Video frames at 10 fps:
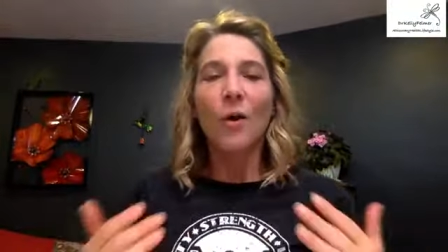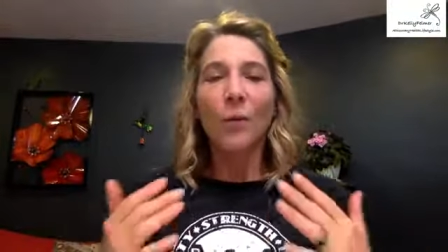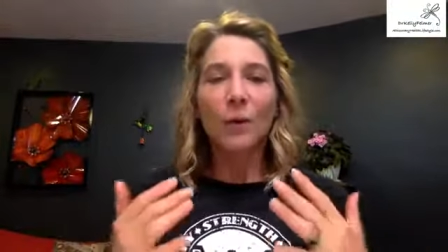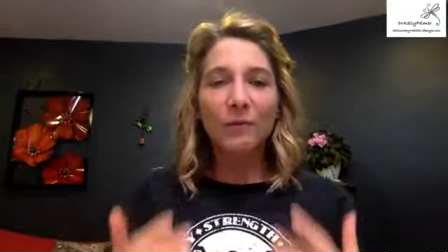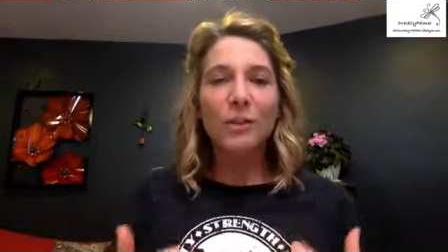
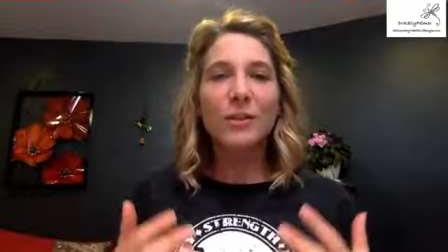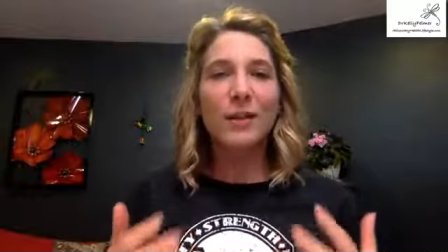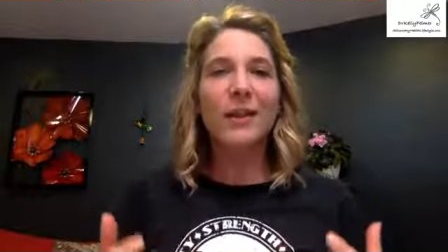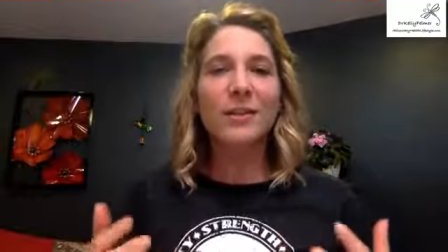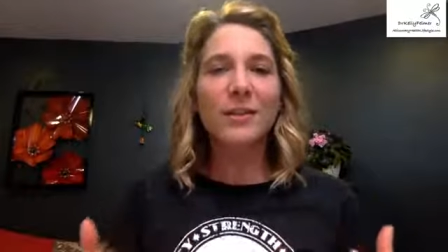We've just
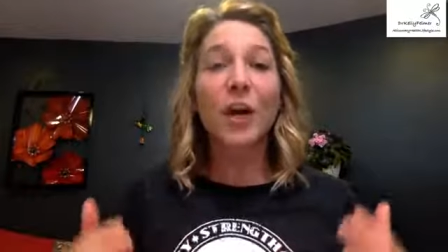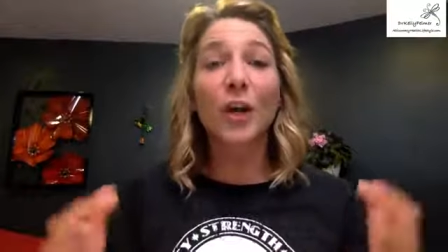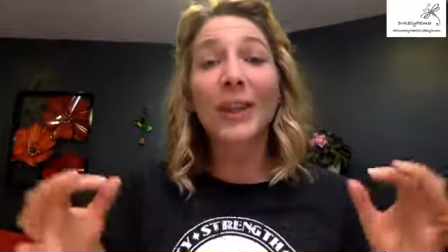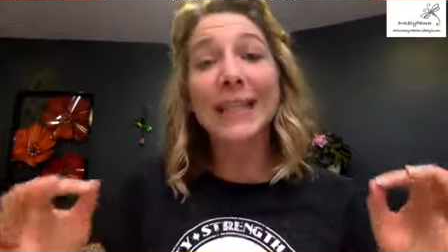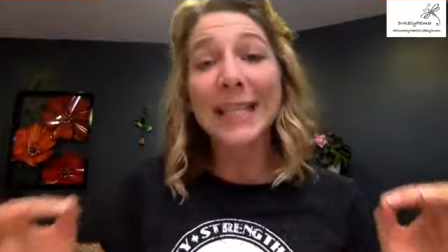got to
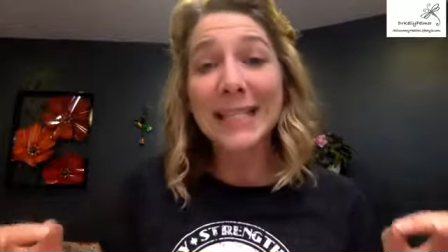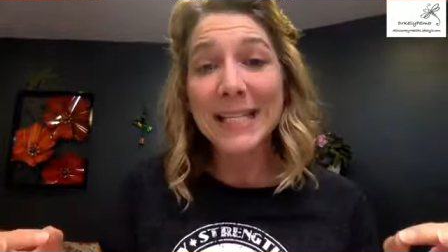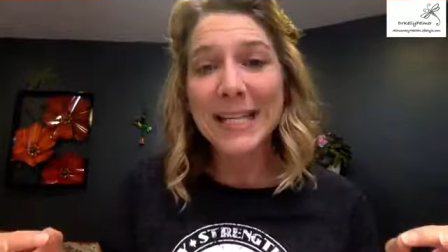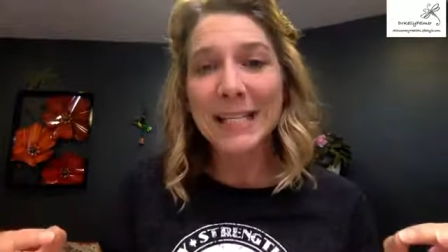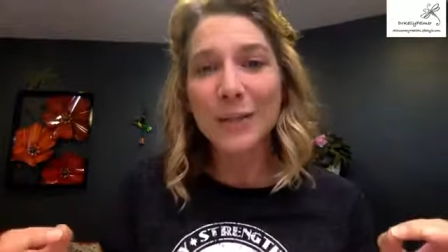start
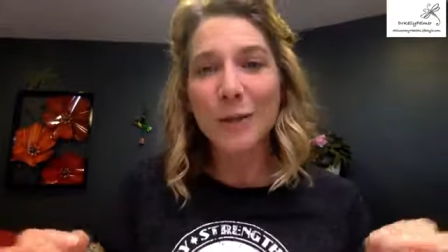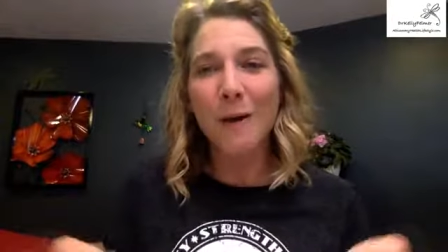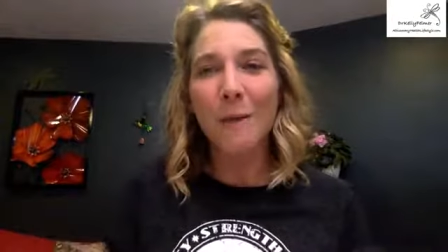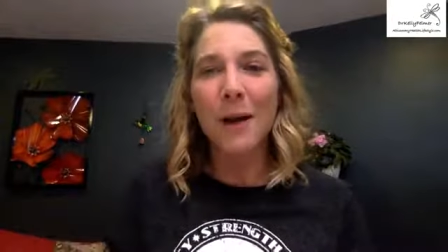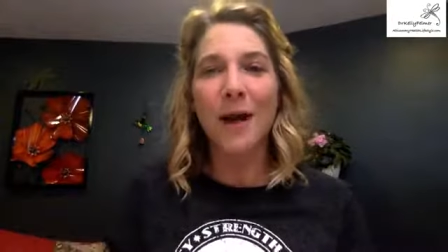listening to
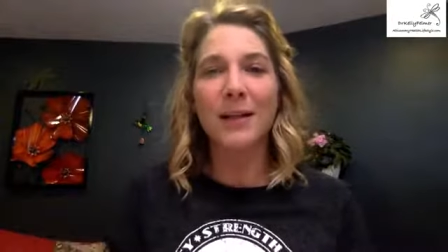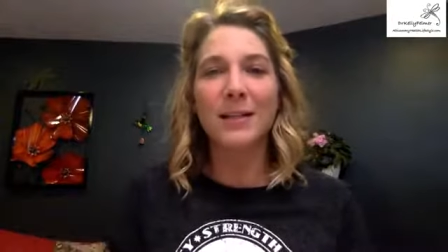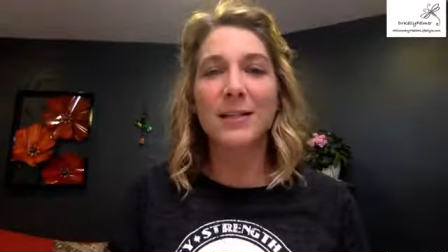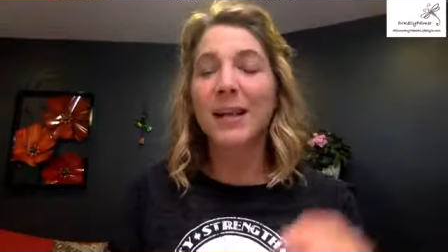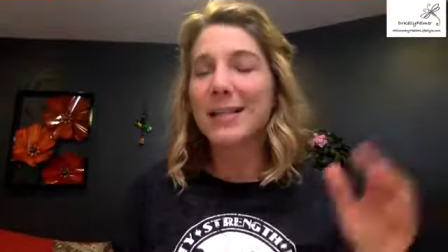our
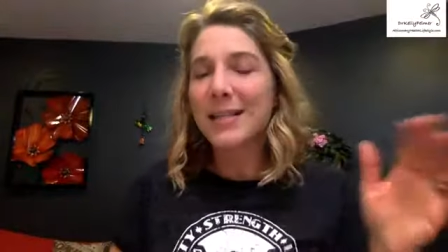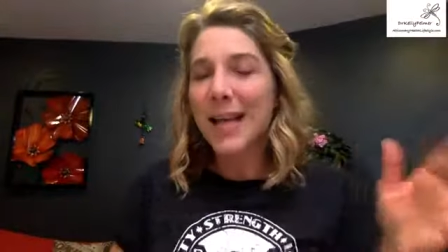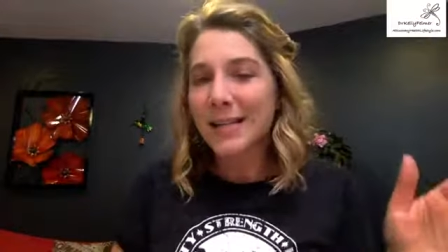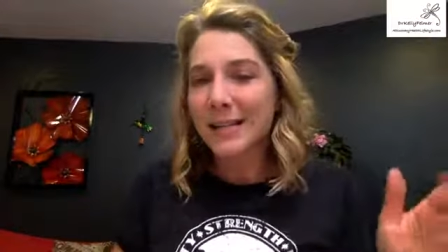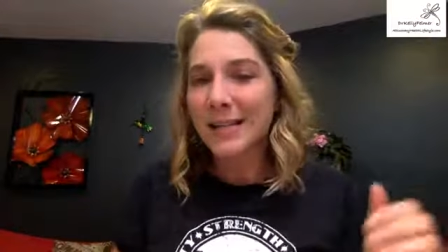bodies,
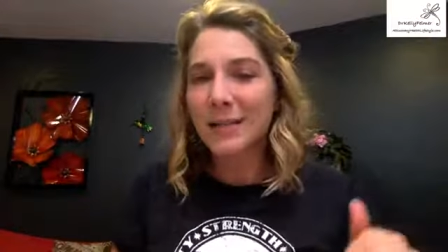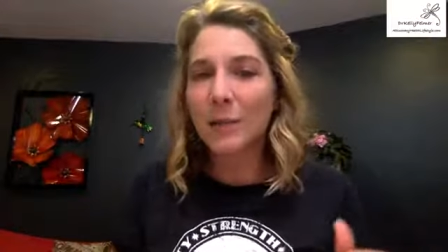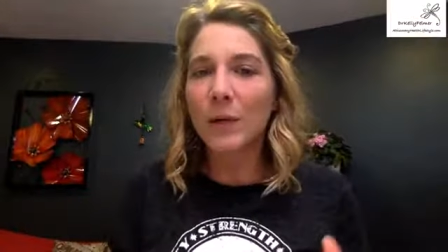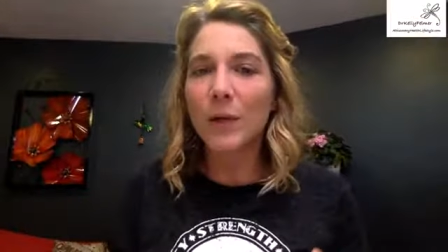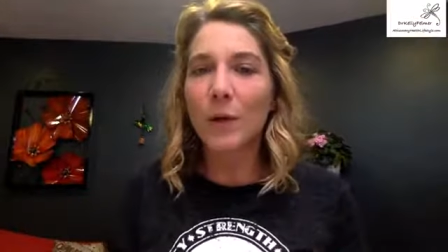testing
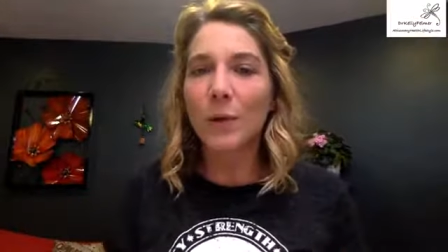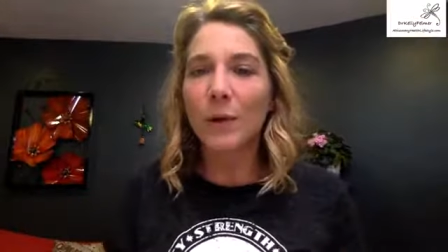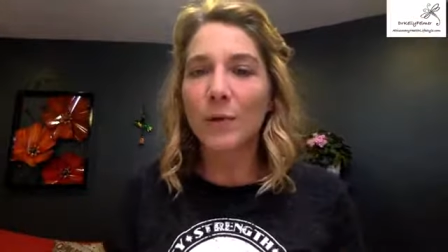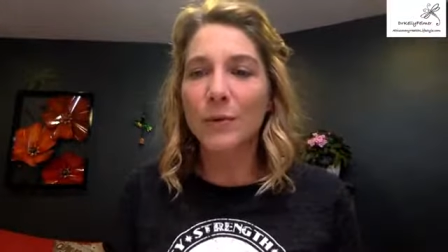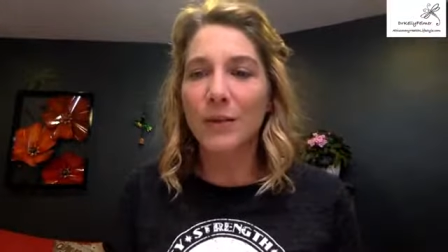so we know where
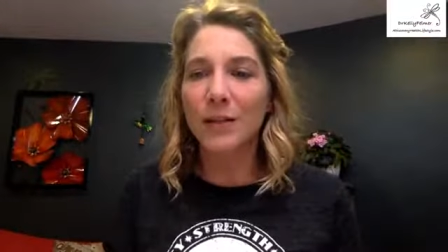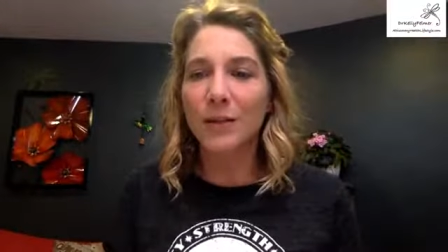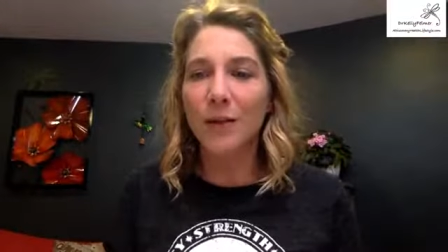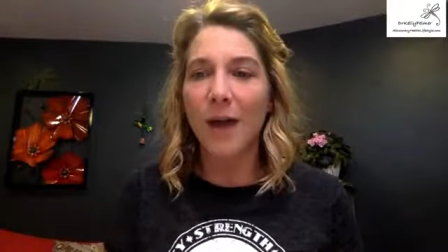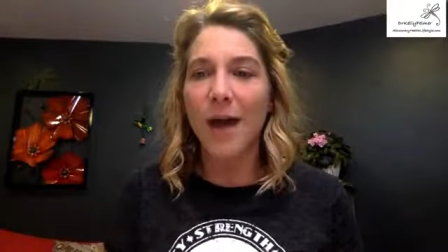those things
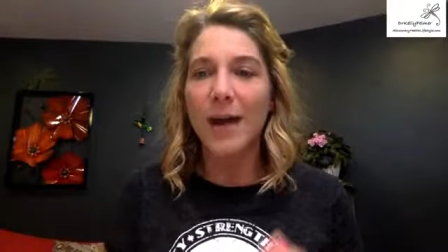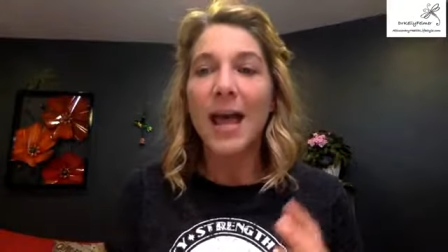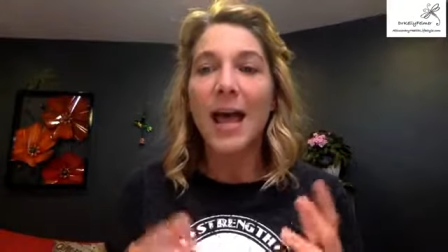are at,